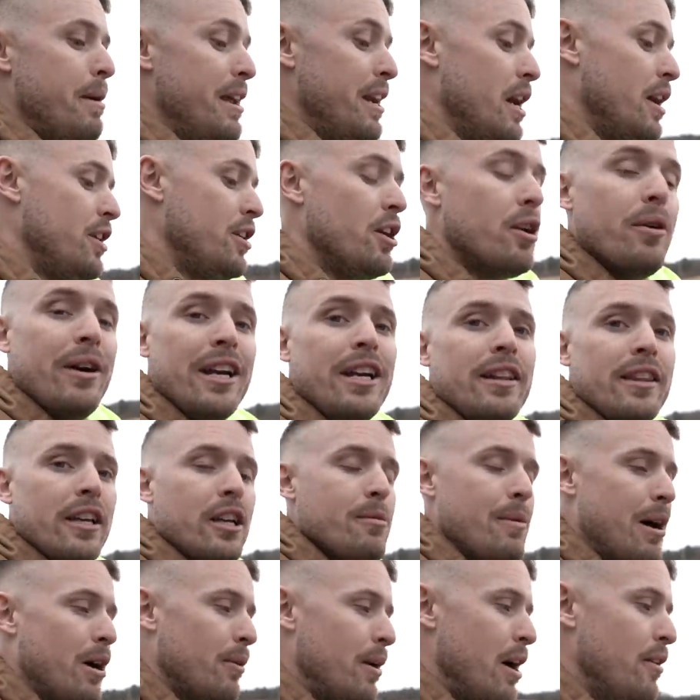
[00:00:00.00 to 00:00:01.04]
may not know anything
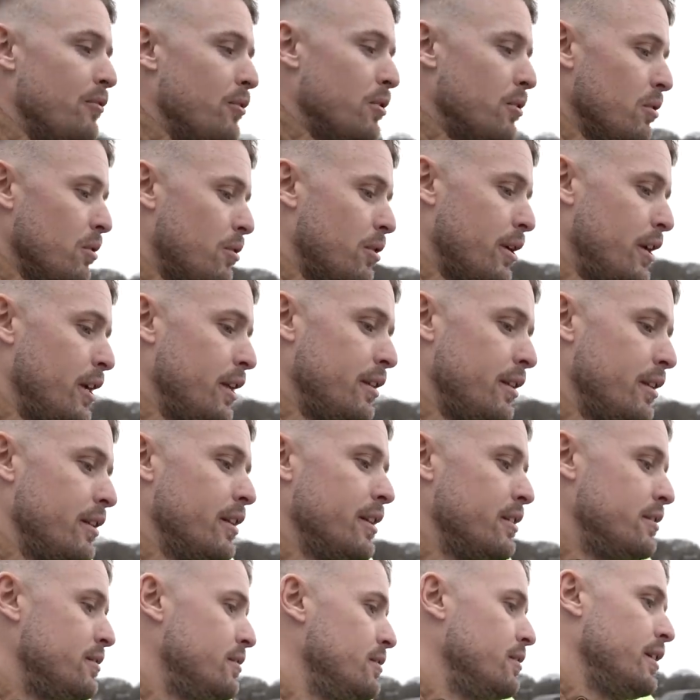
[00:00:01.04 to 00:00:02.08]
about a rifle or anything
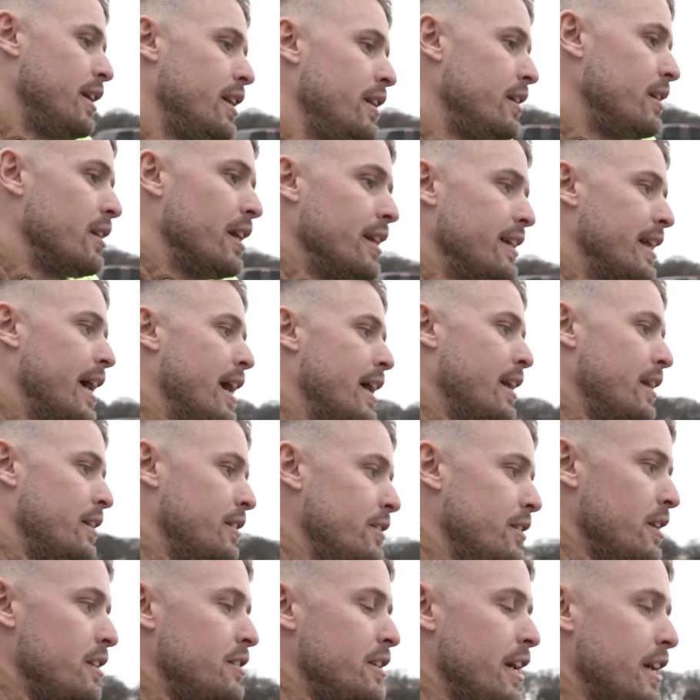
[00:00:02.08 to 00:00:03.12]
like that
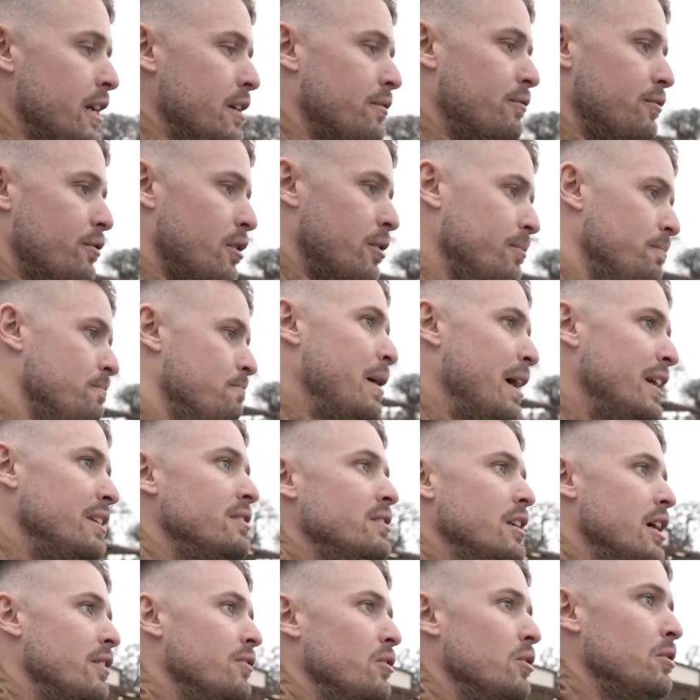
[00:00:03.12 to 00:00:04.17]
and take them from base
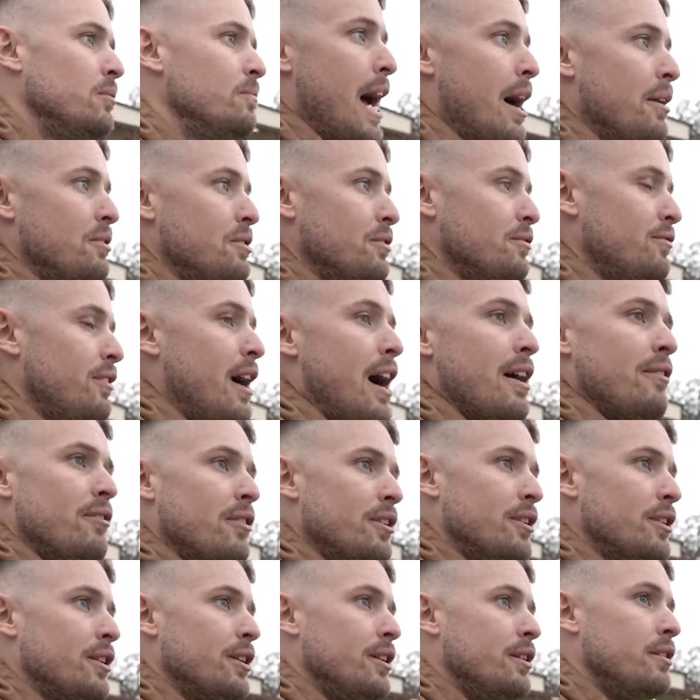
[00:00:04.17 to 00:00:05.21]
level out to
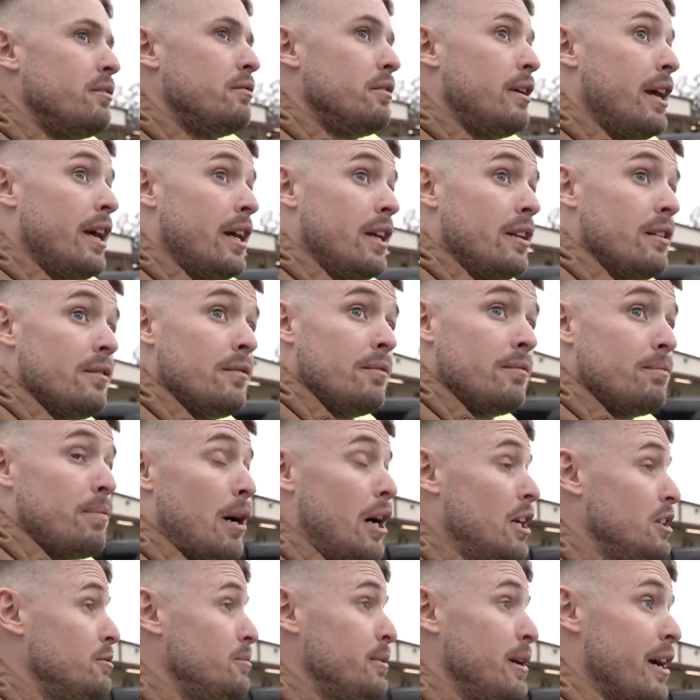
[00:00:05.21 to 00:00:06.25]
500 and
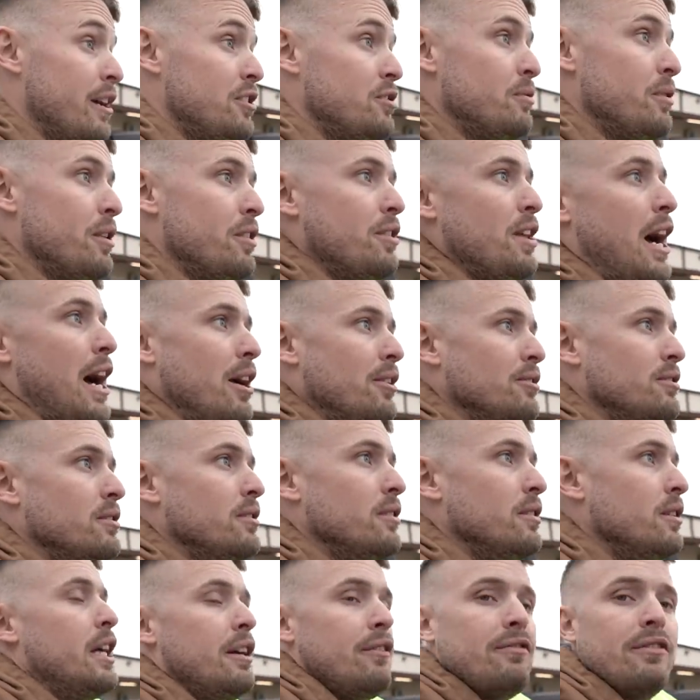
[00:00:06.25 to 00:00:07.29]
possibly out to
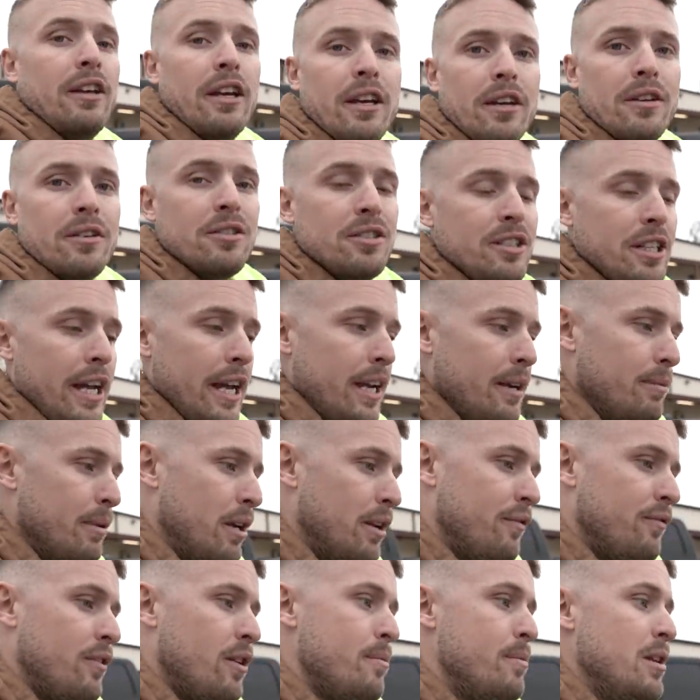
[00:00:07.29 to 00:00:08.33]
1,000 if they understand.
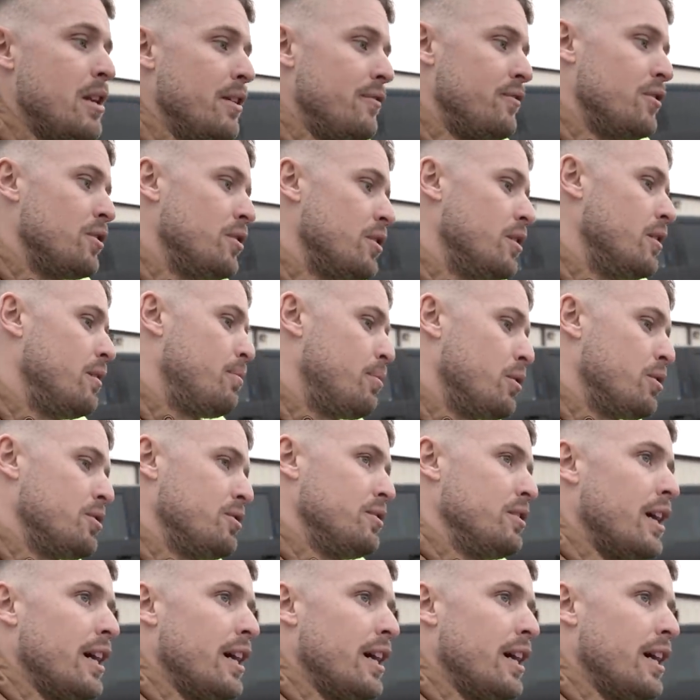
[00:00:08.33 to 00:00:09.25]
But if you're a person